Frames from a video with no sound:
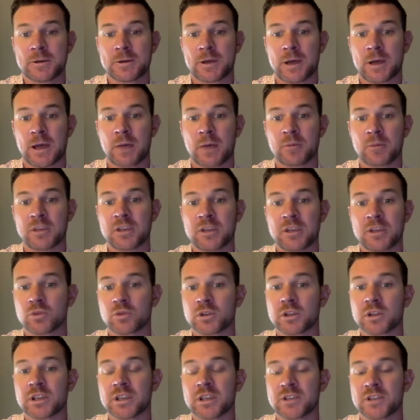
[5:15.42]
He
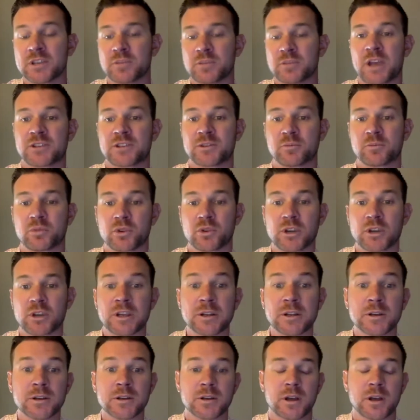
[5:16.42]
really is best in breed
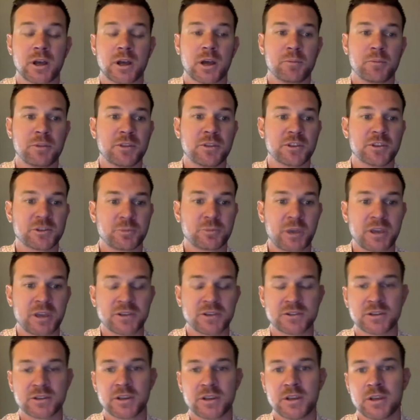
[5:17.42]
in the
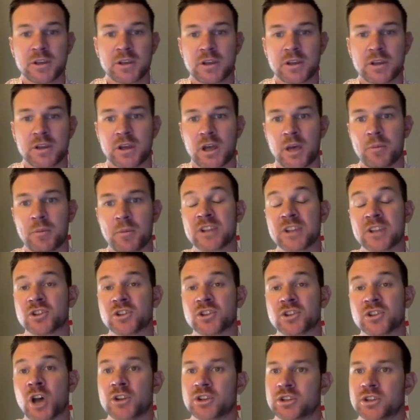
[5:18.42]
space. And it's
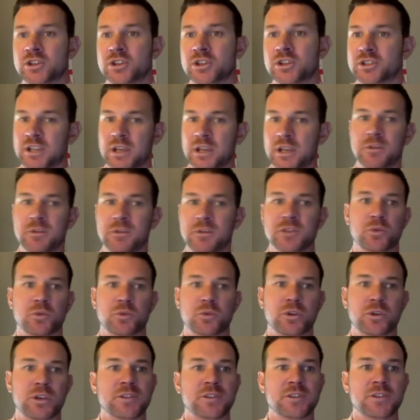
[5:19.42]
not just him, he's
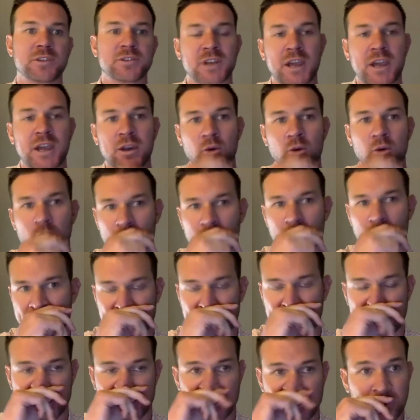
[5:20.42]
bringing his entire
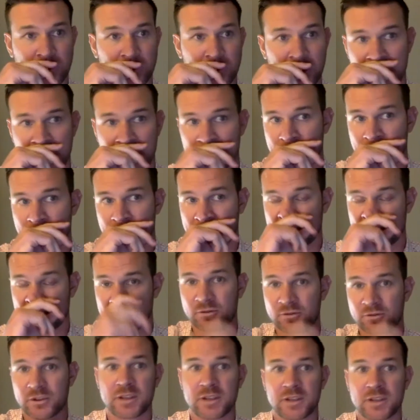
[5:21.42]
organization with him,
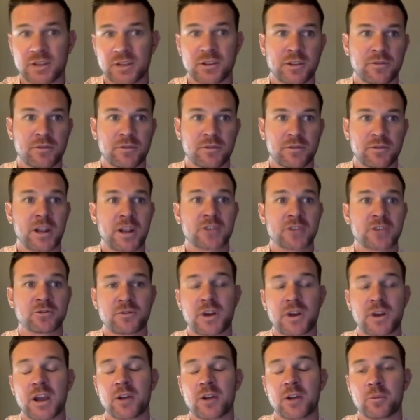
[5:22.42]
the financial
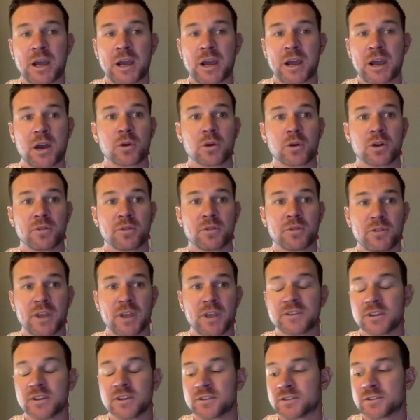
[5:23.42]
firepower of
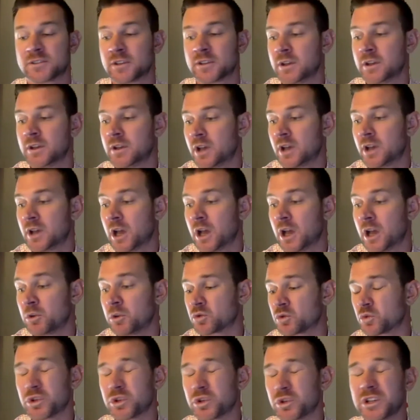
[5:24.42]
Aventus, which
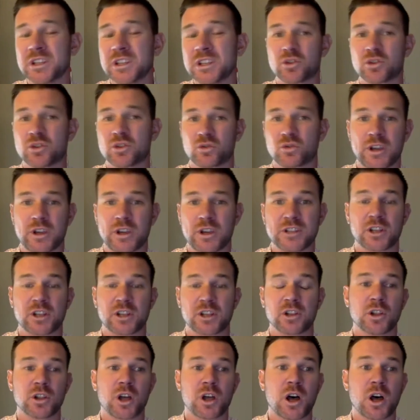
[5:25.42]
really creates a
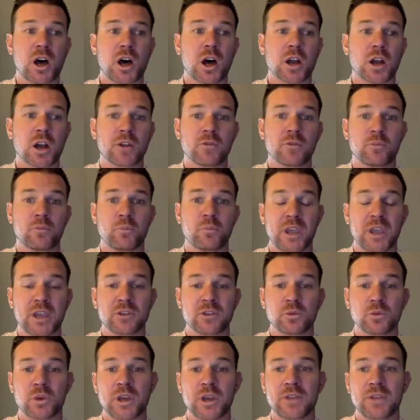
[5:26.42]
lot of
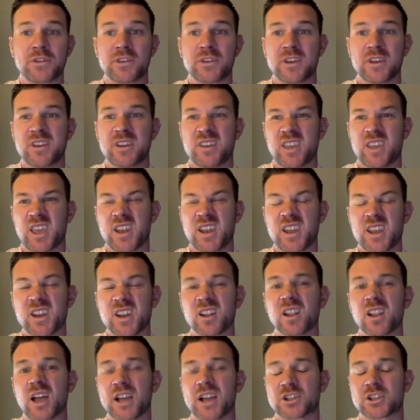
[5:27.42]
bandwidth and
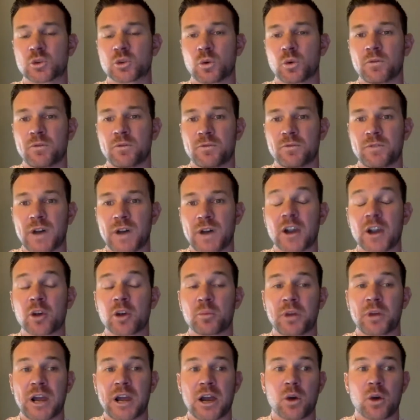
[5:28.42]
intellectual
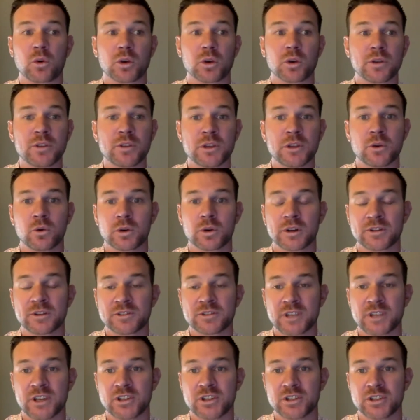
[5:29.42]
firepower in the
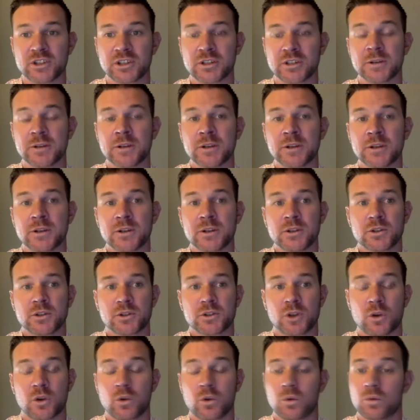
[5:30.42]
organization.
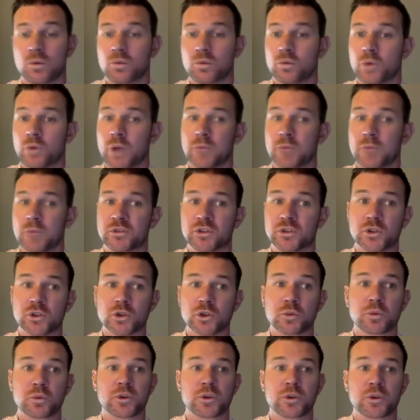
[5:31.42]
So I'm
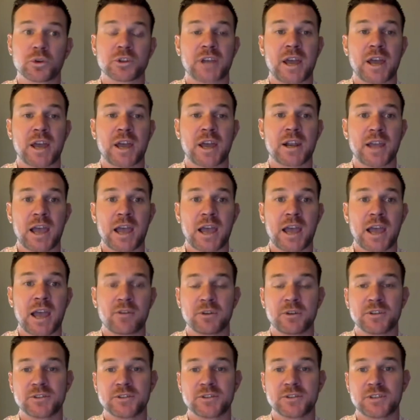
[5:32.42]
super excited to have him
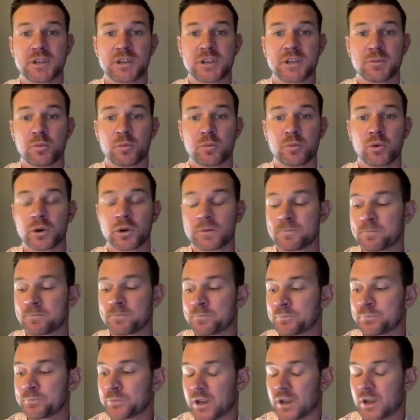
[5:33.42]
and his team aboard,
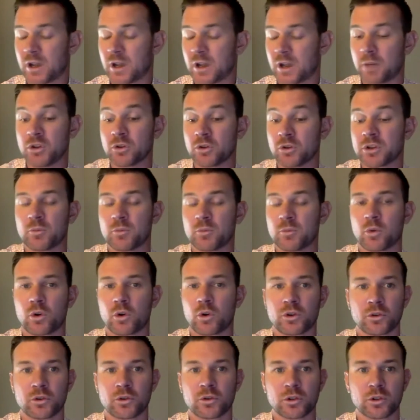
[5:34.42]
and
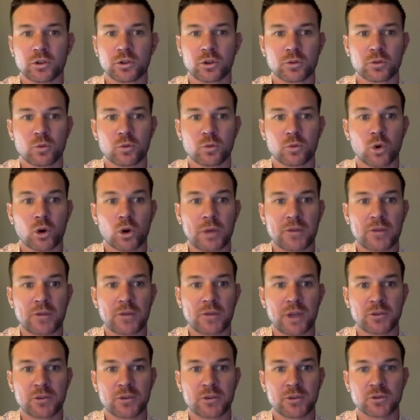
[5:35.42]
you'll learn more about
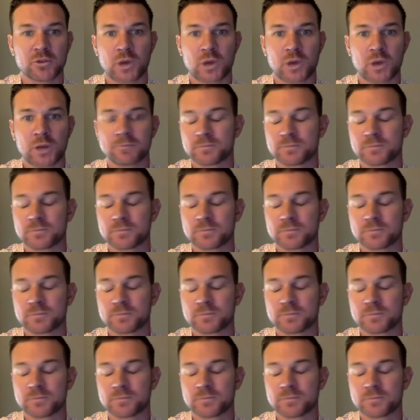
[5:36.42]
them as well.